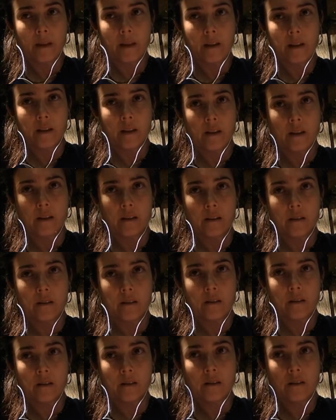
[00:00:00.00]
And then little
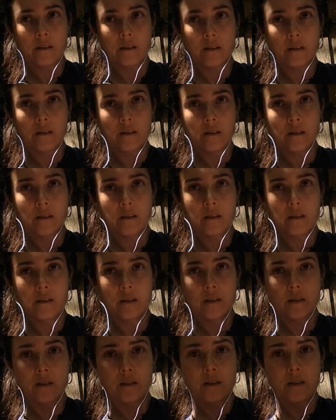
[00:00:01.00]
circles.
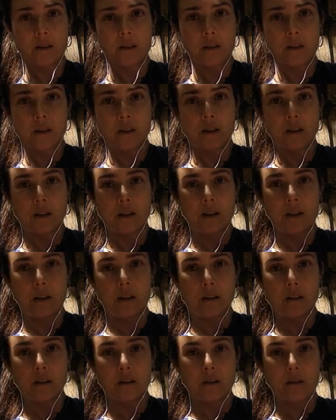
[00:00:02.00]
And then
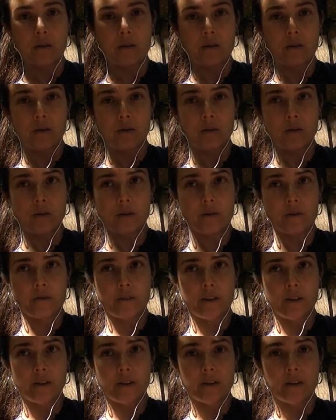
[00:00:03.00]
you're going to hold your
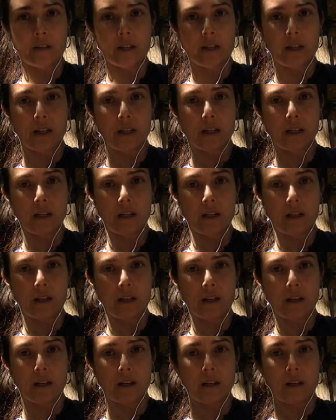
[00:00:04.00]
finger steady
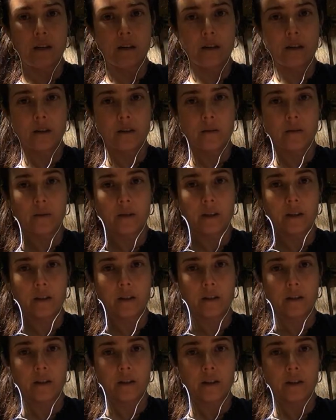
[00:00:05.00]
there, and you're going to wiggle
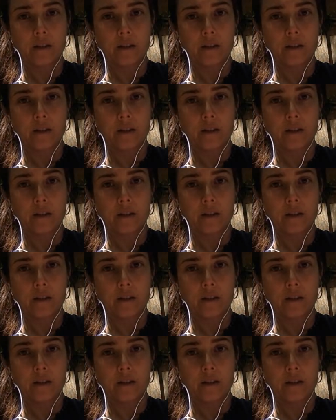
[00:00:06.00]
your